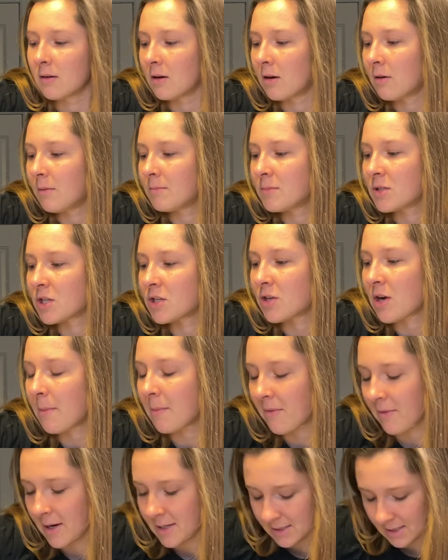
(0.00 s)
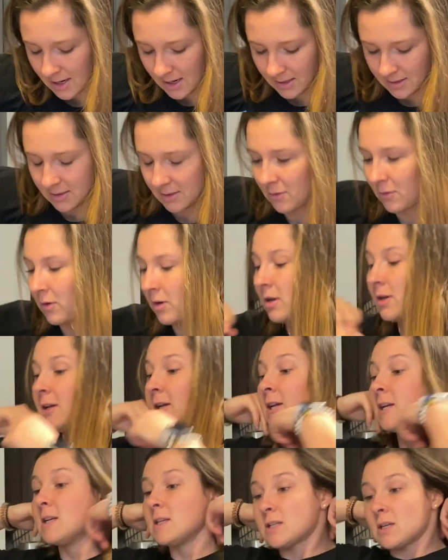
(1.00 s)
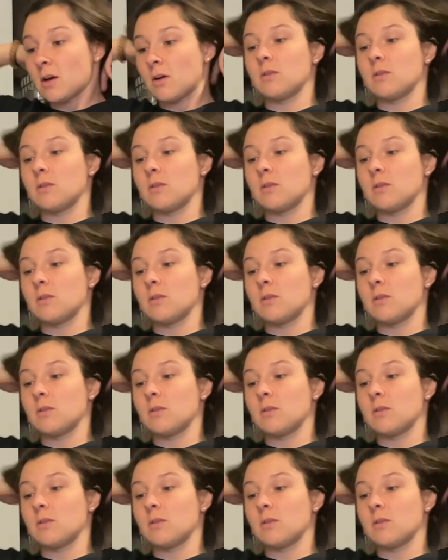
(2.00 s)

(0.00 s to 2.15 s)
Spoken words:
Oh, just dropped my rice cakes. Cool. So